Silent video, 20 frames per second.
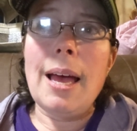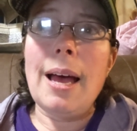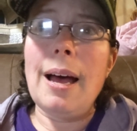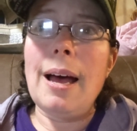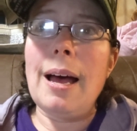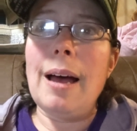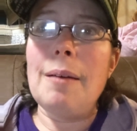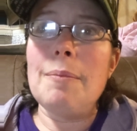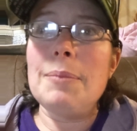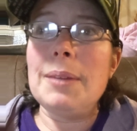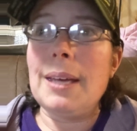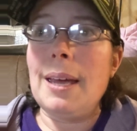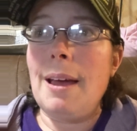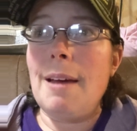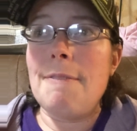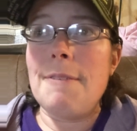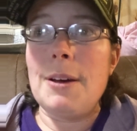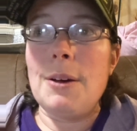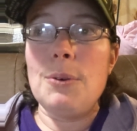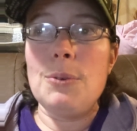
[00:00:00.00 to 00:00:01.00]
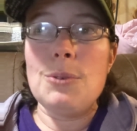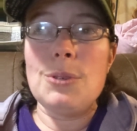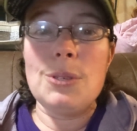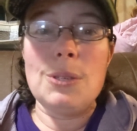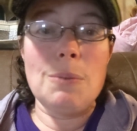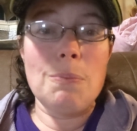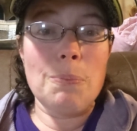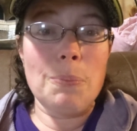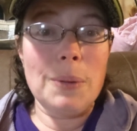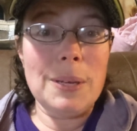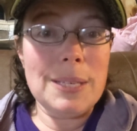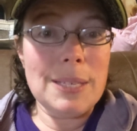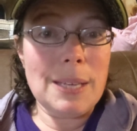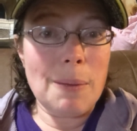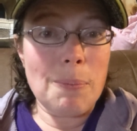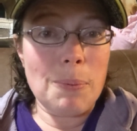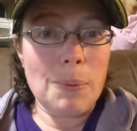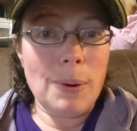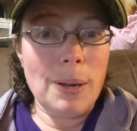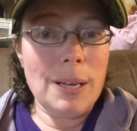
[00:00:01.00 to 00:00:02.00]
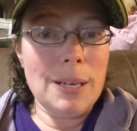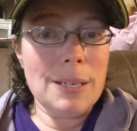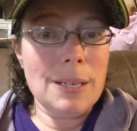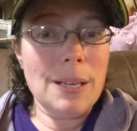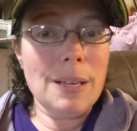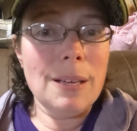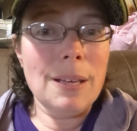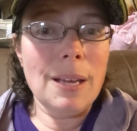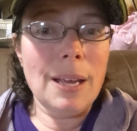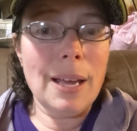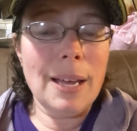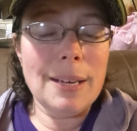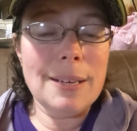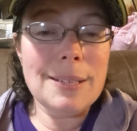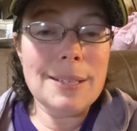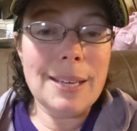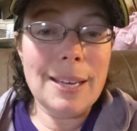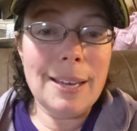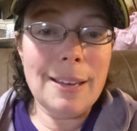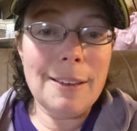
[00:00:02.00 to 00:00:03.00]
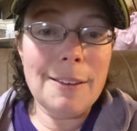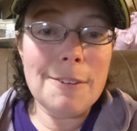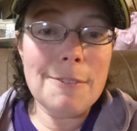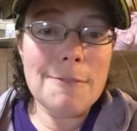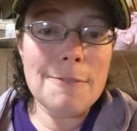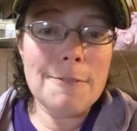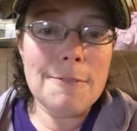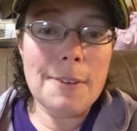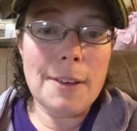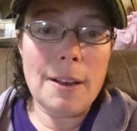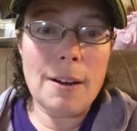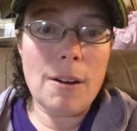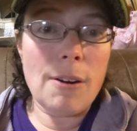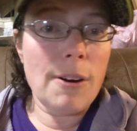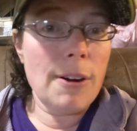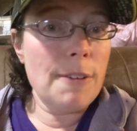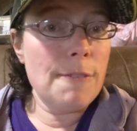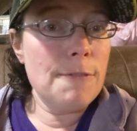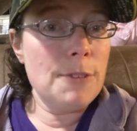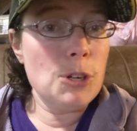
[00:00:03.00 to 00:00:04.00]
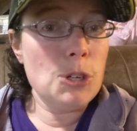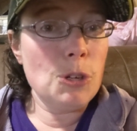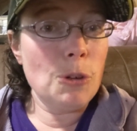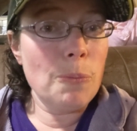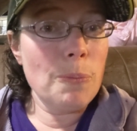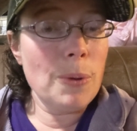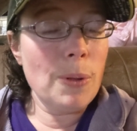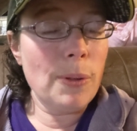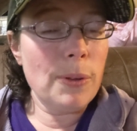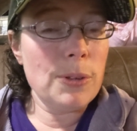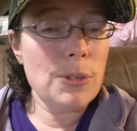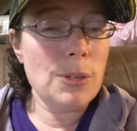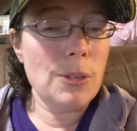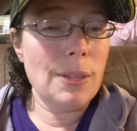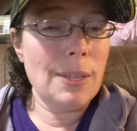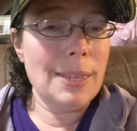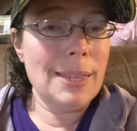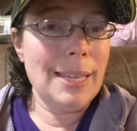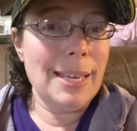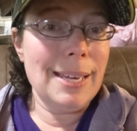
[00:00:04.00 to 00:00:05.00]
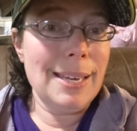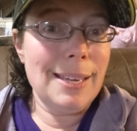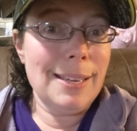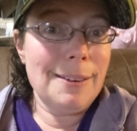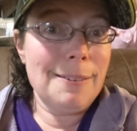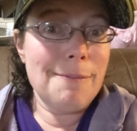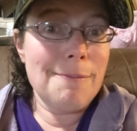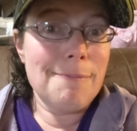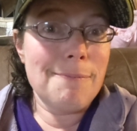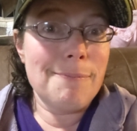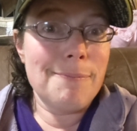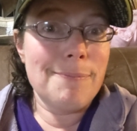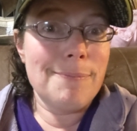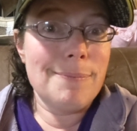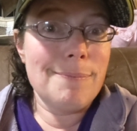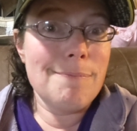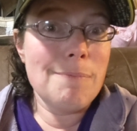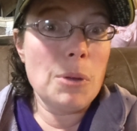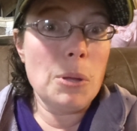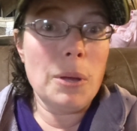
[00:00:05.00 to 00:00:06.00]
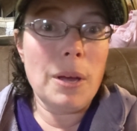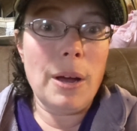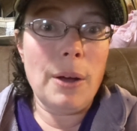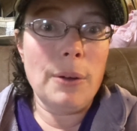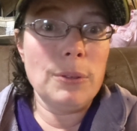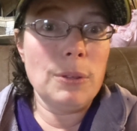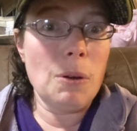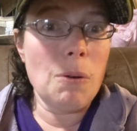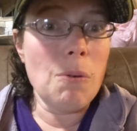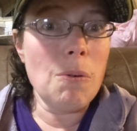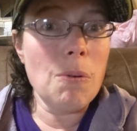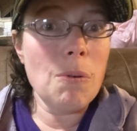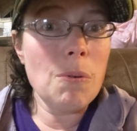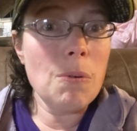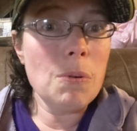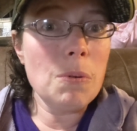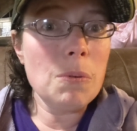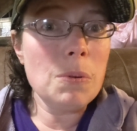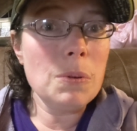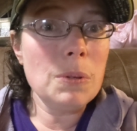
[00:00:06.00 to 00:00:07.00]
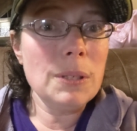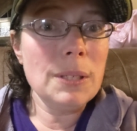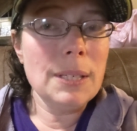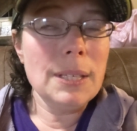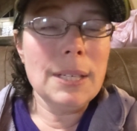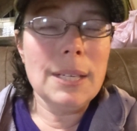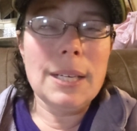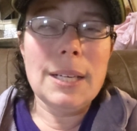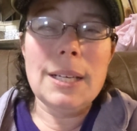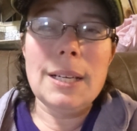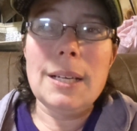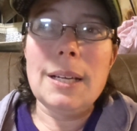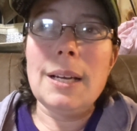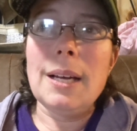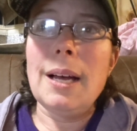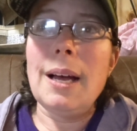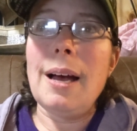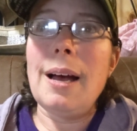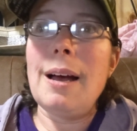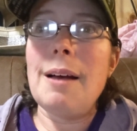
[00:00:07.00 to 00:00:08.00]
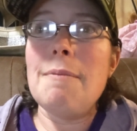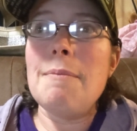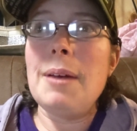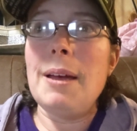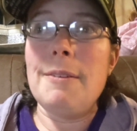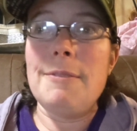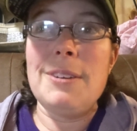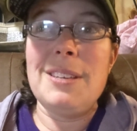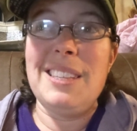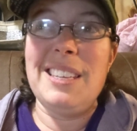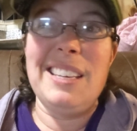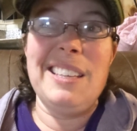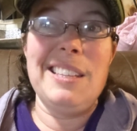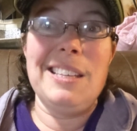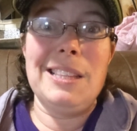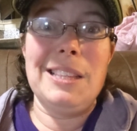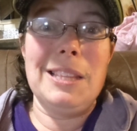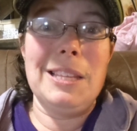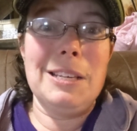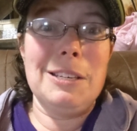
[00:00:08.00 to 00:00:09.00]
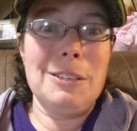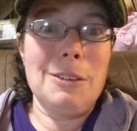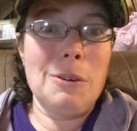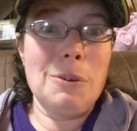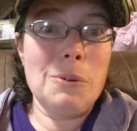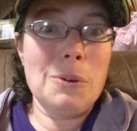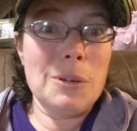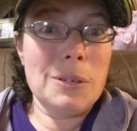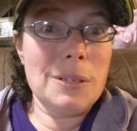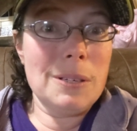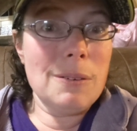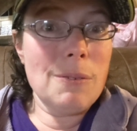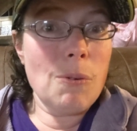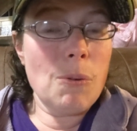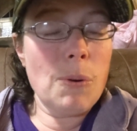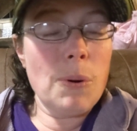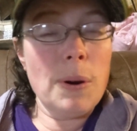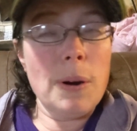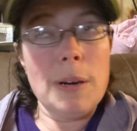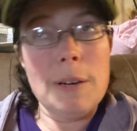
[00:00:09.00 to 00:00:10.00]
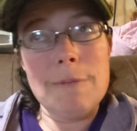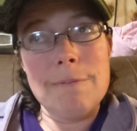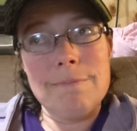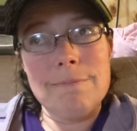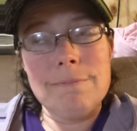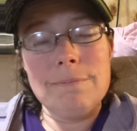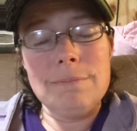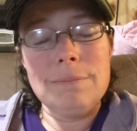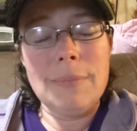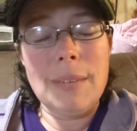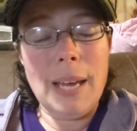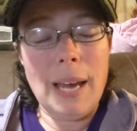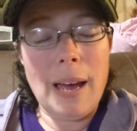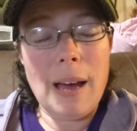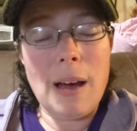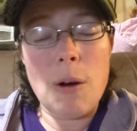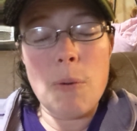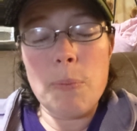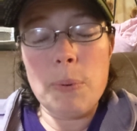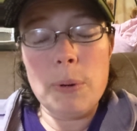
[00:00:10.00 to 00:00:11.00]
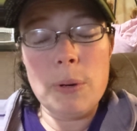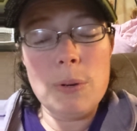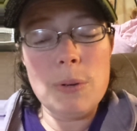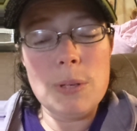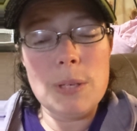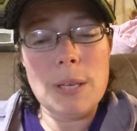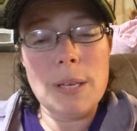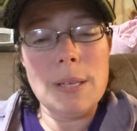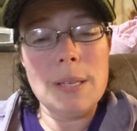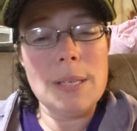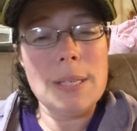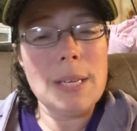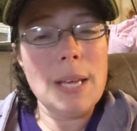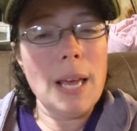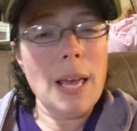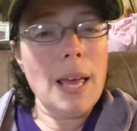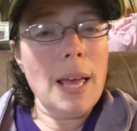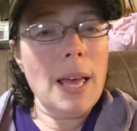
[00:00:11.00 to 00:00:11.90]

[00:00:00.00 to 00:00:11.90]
The calf-ows simply separate and give an artificial milk so that they can milk out the whole everything that the doe or cow produces.